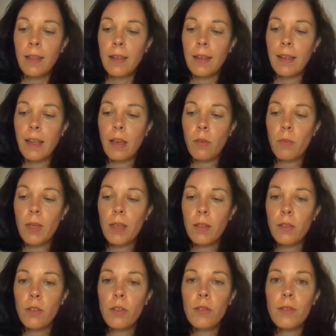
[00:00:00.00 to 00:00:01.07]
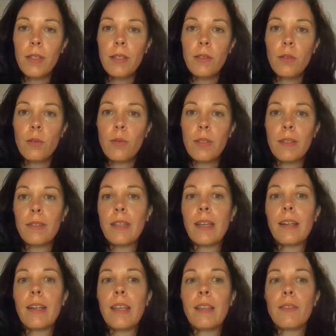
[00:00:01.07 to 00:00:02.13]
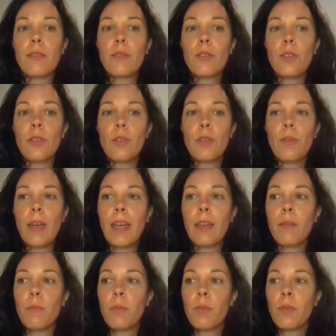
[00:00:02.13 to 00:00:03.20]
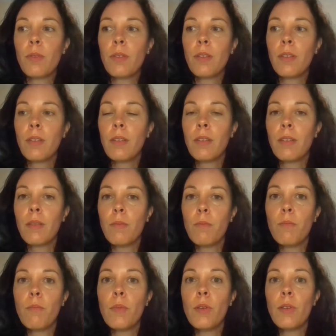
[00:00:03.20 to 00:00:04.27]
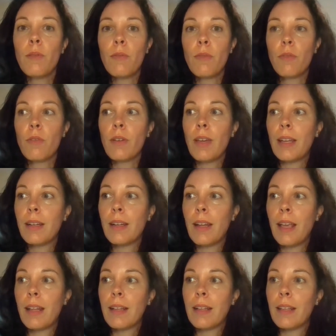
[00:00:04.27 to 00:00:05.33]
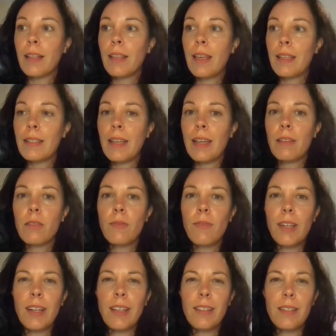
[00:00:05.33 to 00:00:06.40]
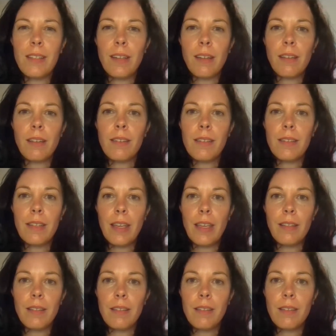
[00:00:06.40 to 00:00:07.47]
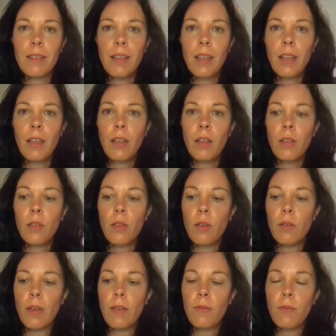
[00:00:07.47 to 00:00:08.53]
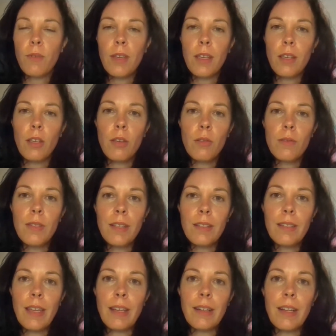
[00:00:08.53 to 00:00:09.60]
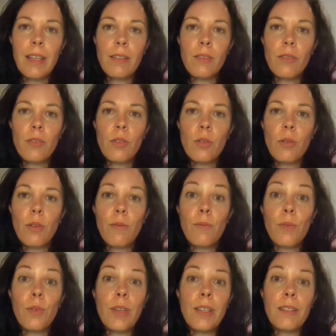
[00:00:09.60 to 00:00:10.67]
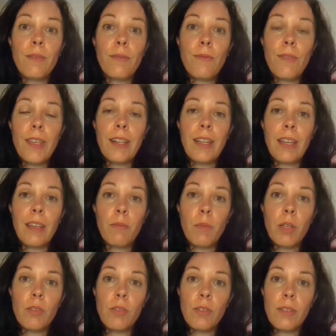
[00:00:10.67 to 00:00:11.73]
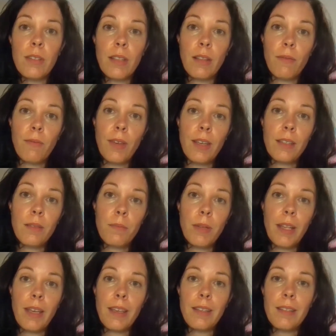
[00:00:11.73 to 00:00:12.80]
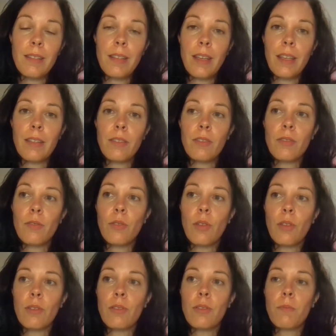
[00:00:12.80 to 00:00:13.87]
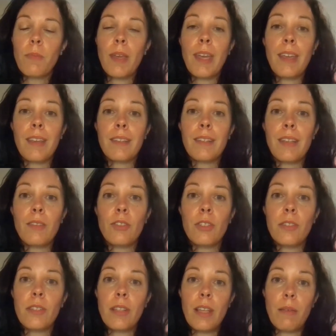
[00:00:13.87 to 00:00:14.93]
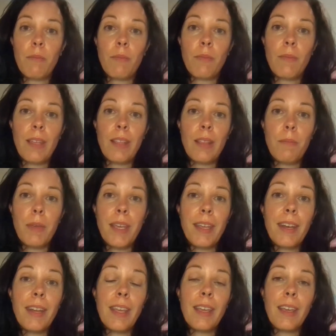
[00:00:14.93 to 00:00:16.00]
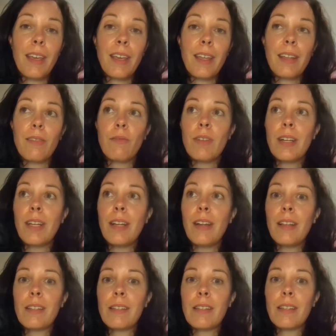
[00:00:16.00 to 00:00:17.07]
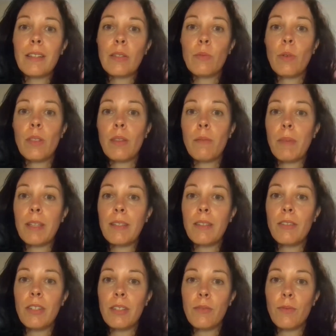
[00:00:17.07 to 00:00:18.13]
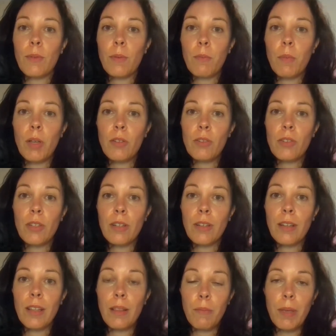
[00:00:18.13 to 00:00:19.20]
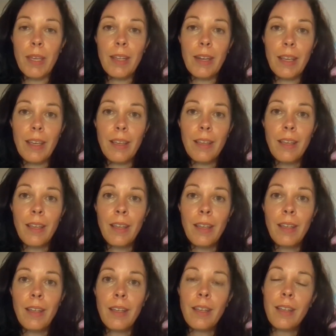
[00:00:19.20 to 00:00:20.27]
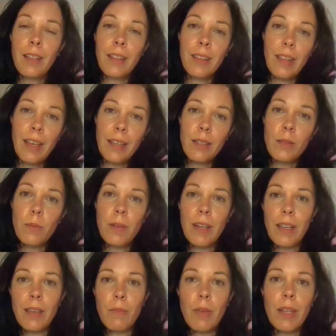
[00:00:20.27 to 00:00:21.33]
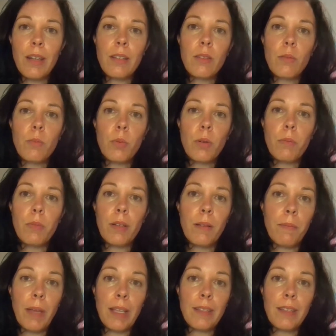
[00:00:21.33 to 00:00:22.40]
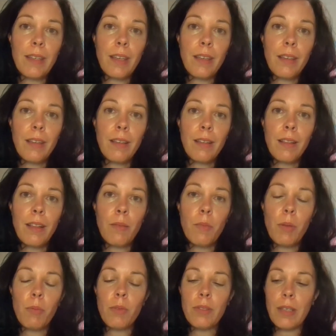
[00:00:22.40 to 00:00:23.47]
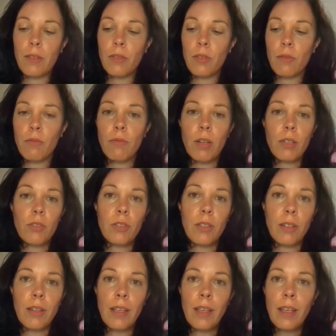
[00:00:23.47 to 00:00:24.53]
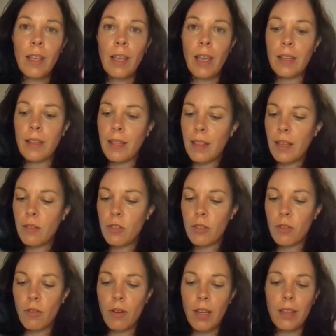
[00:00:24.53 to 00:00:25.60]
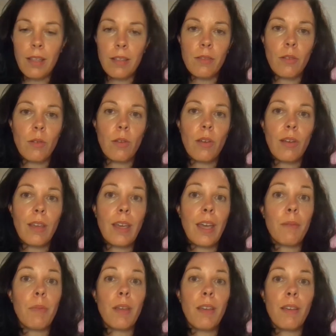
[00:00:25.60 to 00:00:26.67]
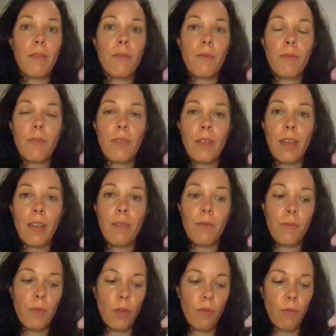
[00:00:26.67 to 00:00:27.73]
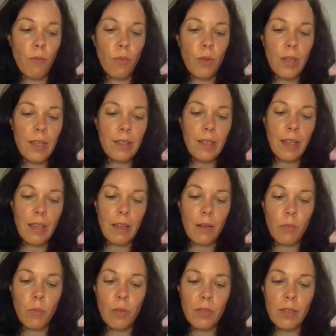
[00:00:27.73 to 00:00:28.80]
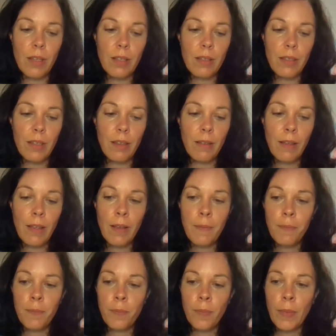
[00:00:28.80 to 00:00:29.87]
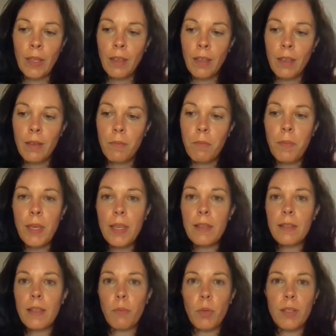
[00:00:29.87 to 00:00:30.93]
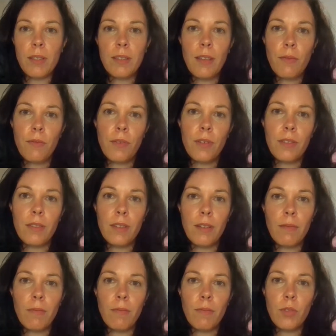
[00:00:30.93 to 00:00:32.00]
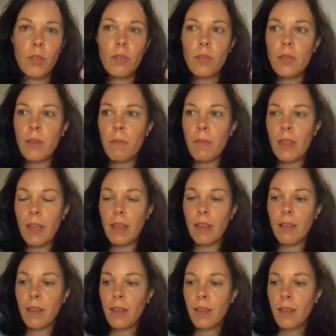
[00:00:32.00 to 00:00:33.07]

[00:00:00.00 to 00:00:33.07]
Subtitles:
Now, we can use these tools and techniques to help move through it and get out of any stuck states. So if we're using techniques to avoid feeling emotions in the first place and not paying attention to them in the beginning and really listening to what the message is from the emotion in the beginning, that's when it can be a little problematic, that people tend to rush and then they just create this ongoing habit of avoiding and wanting to be someone different and do something